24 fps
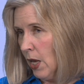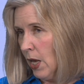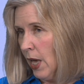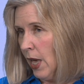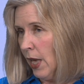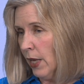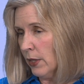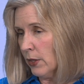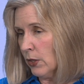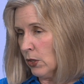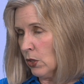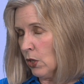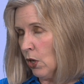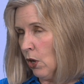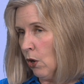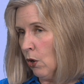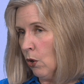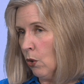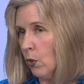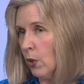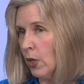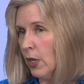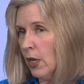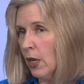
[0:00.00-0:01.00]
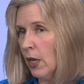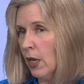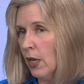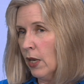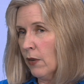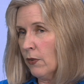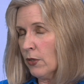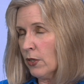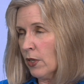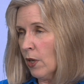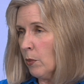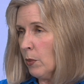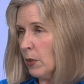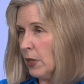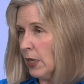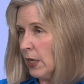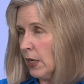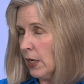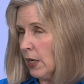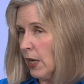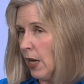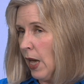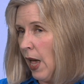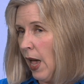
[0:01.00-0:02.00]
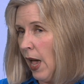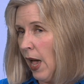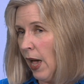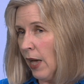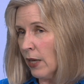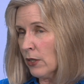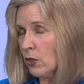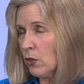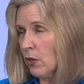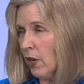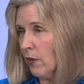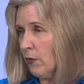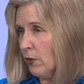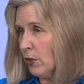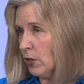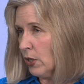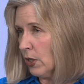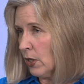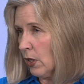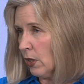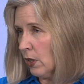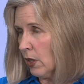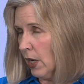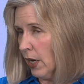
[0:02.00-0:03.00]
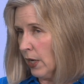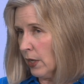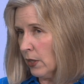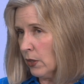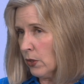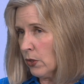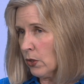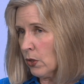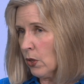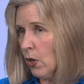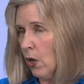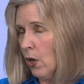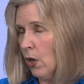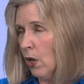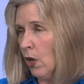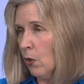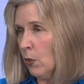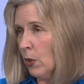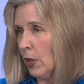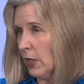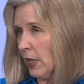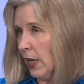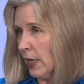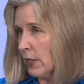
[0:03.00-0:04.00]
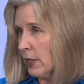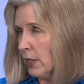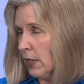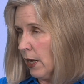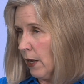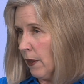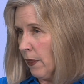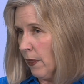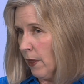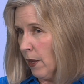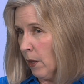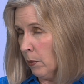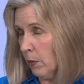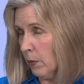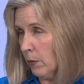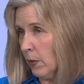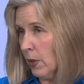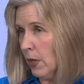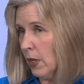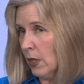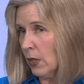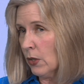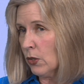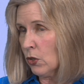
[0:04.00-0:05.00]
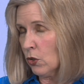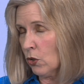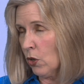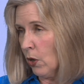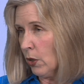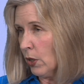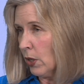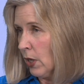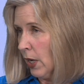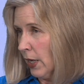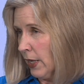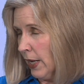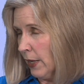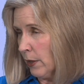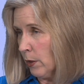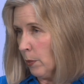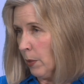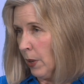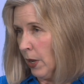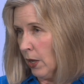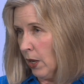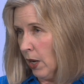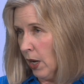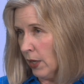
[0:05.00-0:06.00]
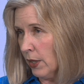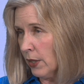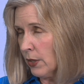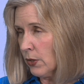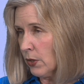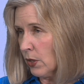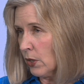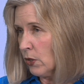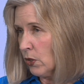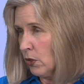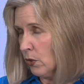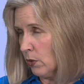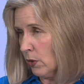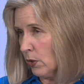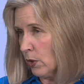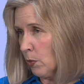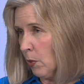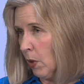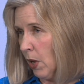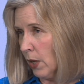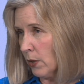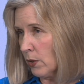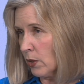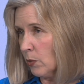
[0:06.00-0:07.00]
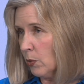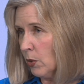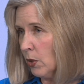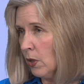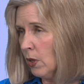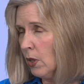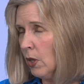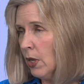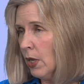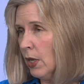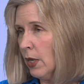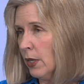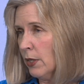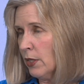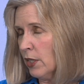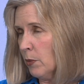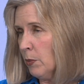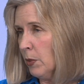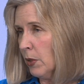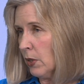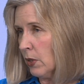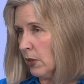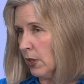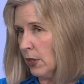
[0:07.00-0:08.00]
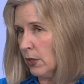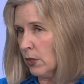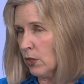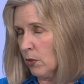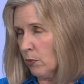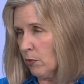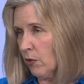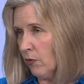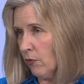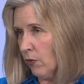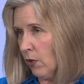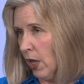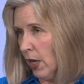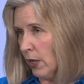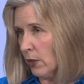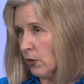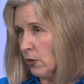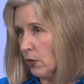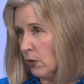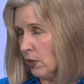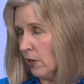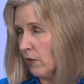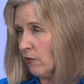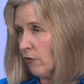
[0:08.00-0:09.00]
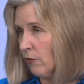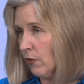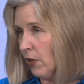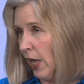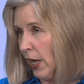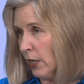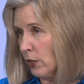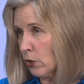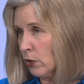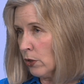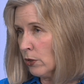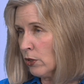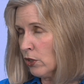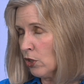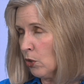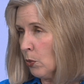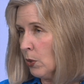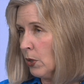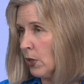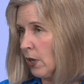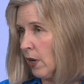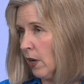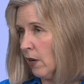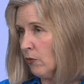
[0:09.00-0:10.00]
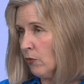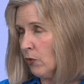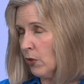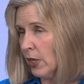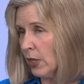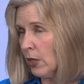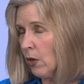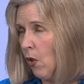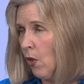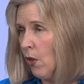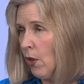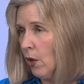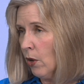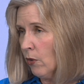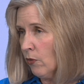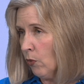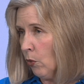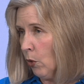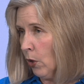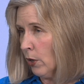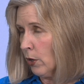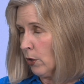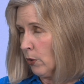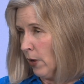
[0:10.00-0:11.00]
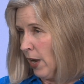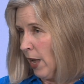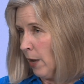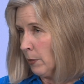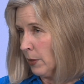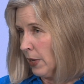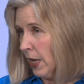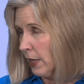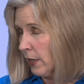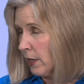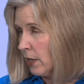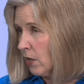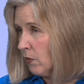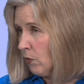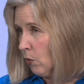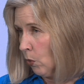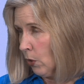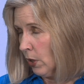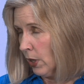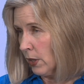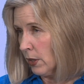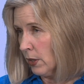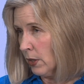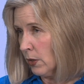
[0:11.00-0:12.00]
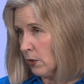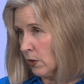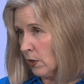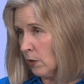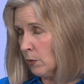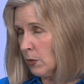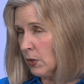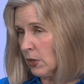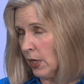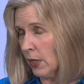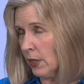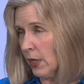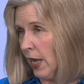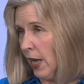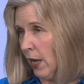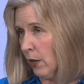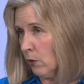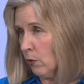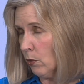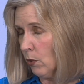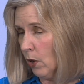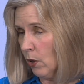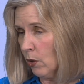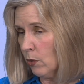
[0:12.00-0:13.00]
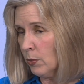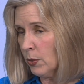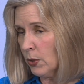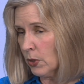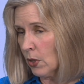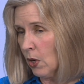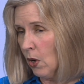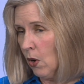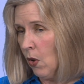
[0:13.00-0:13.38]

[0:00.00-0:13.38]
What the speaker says: And so if somebody has diverticulitis, we like to get them started on antibiotics as soon as possible, typically ciprofloxacin and Flagyl, so we're covering for gram-negative organisms and anaerobes.